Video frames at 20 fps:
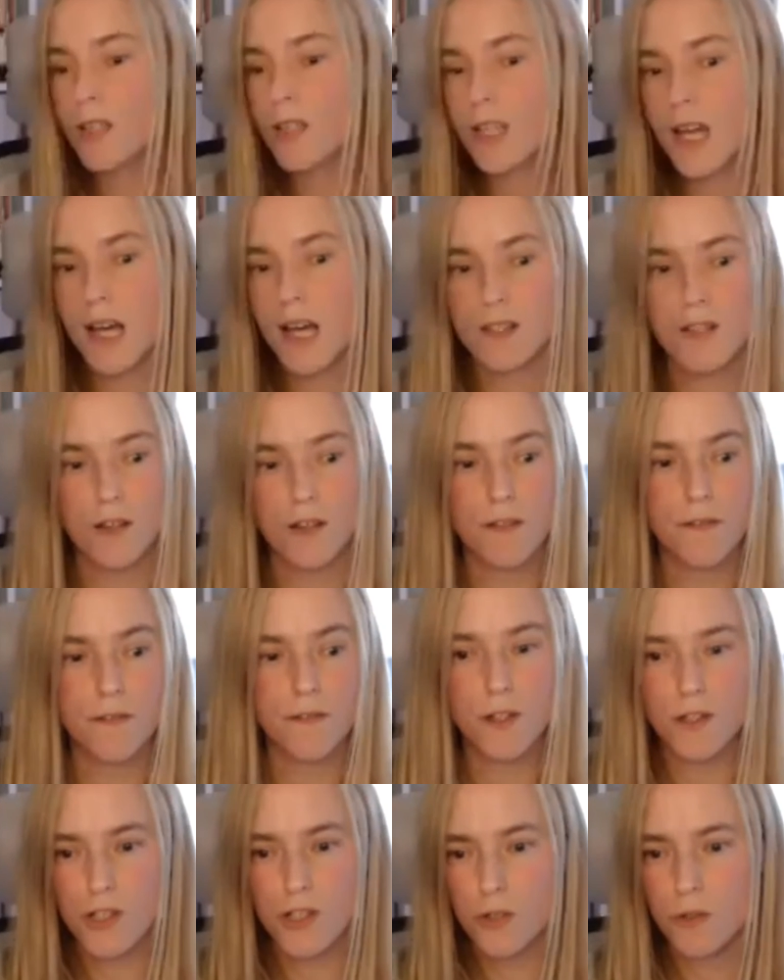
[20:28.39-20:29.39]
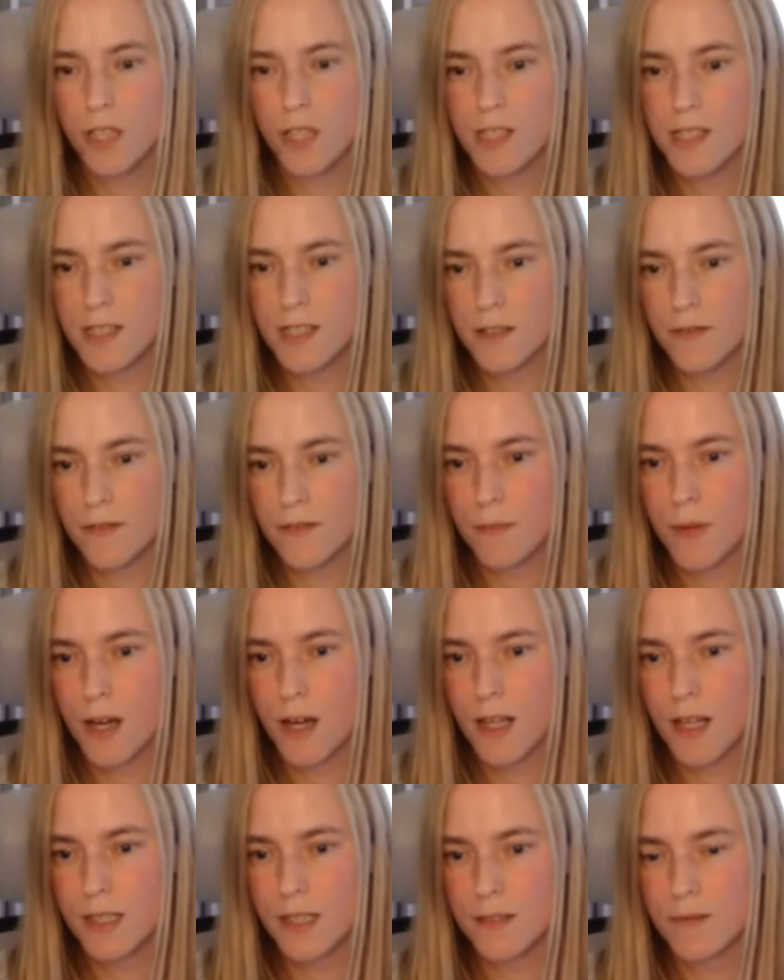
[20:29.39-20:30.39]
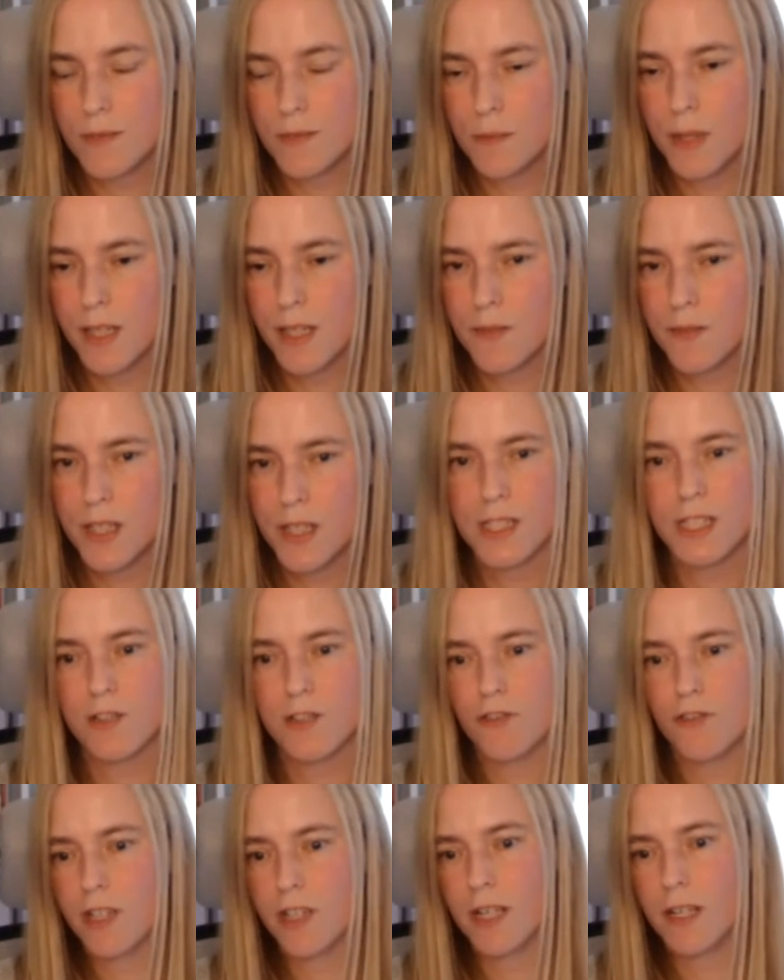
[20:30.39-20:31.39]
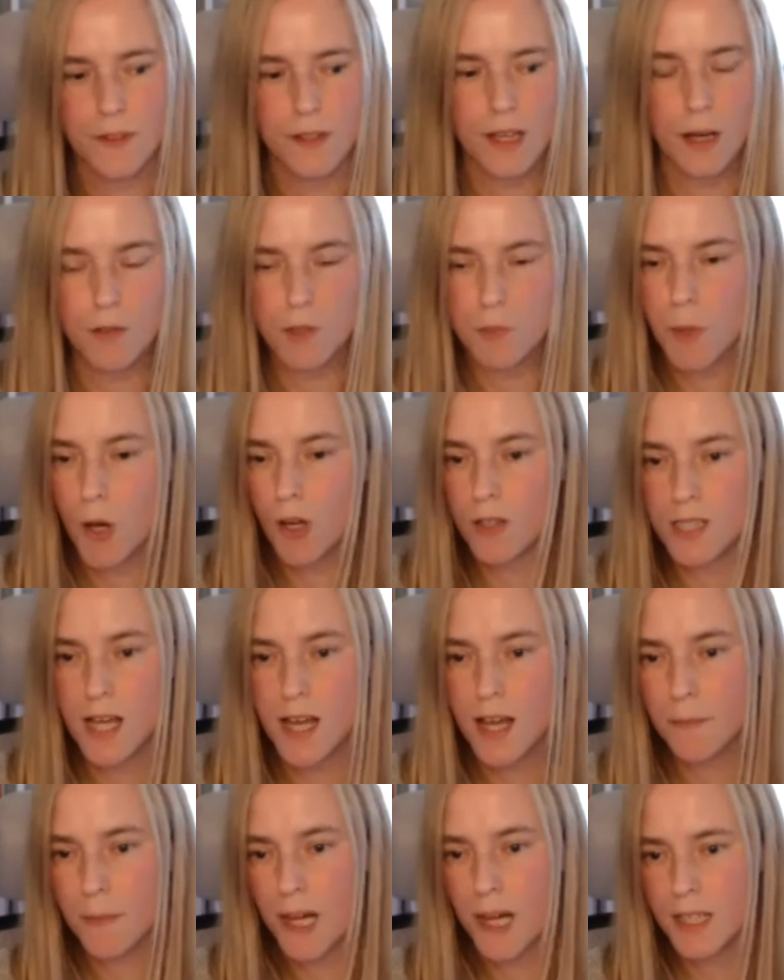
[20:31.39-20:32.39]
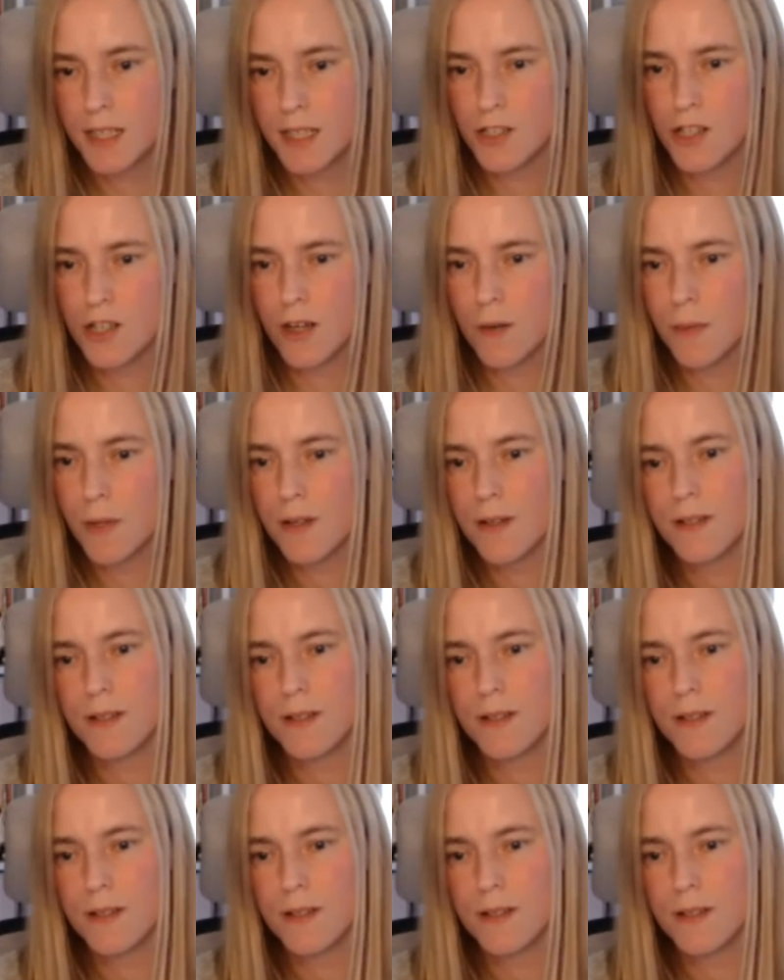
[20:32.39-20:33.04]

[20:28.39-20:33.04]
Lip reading: yeah. So the first 2 years of my domain investing career, I was part-time, I had a job.